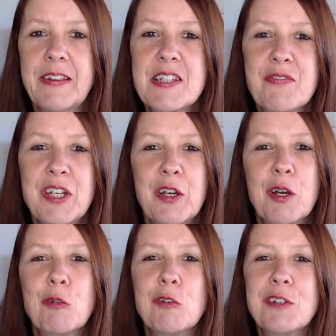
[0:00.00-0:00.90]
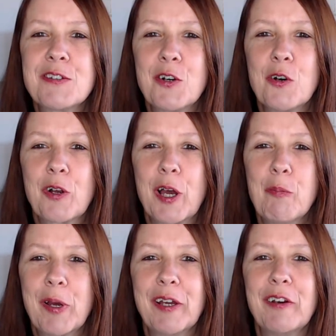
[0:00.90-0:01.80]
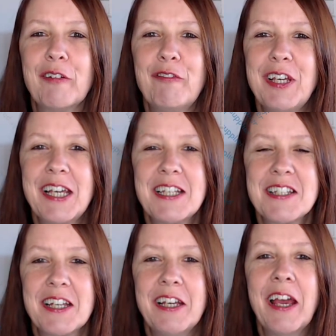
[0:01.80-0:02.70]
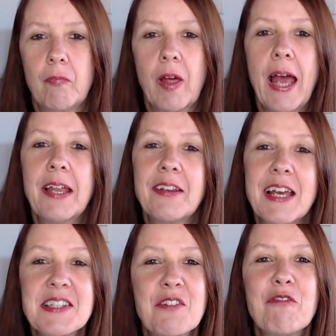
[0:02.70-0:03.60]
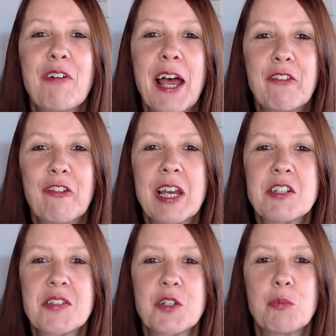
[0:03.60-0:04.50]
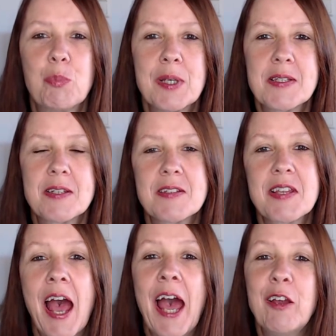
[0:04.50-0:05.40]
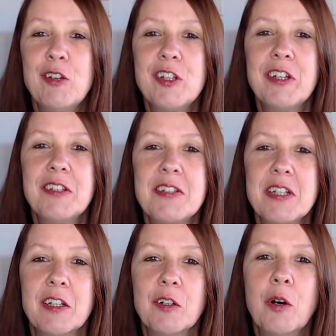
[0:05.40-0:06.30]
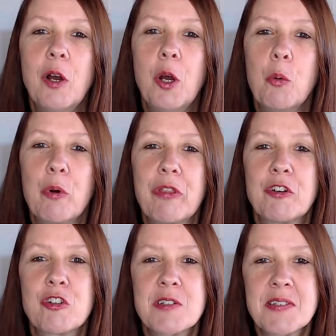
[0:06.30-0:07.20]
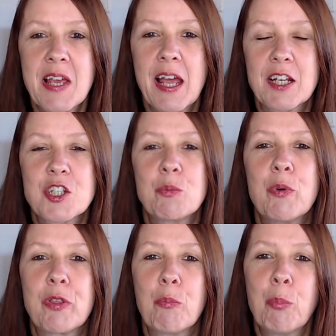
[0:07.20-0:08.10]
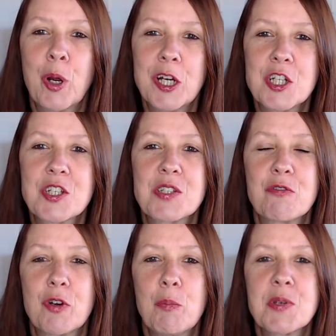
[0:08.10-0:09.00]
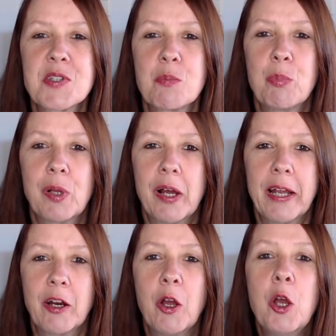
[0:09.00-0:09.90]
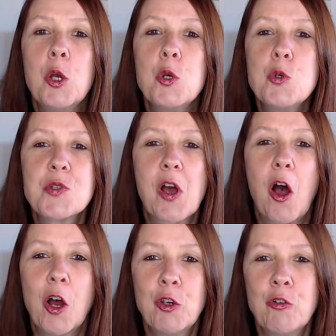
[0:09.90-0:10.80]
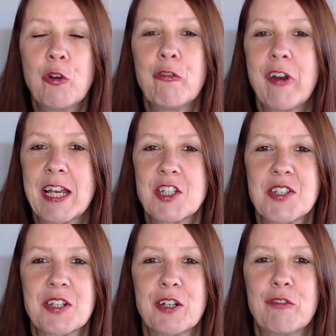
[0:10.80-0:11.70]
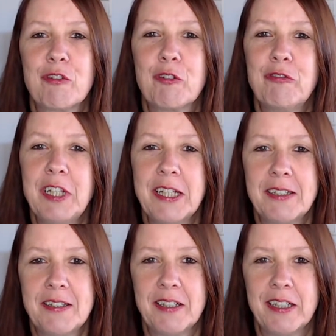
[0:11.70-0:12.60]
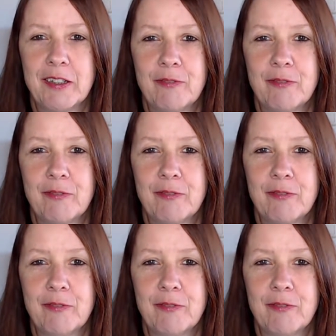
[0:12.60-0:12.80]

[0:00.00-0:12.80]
video I'm going to talk about VAT, and as a VAT registered business, how do you deal with a transaction, with a purchase from a supplier who's unregistered for VAT.